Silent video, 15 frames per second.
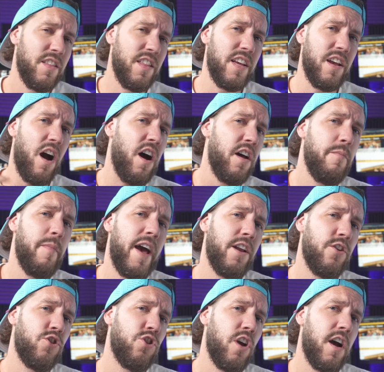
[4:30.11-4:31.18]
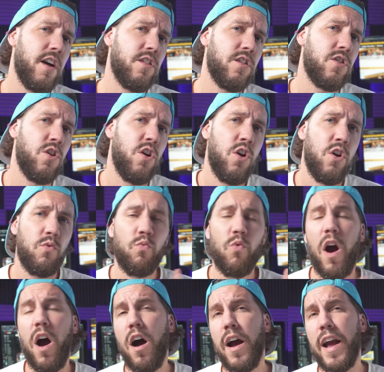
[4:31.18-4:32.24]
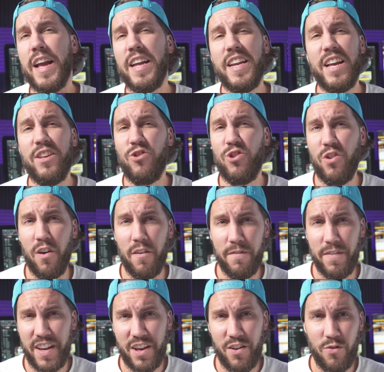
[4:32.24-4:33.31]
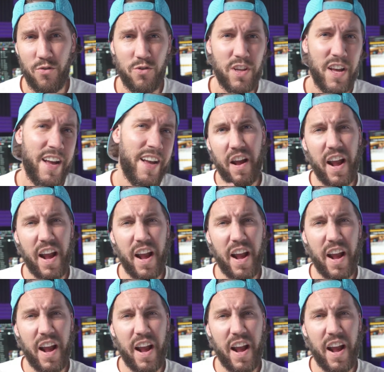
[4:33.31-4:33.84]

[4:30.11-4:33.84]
the automatic shots, RAW and HDR videos,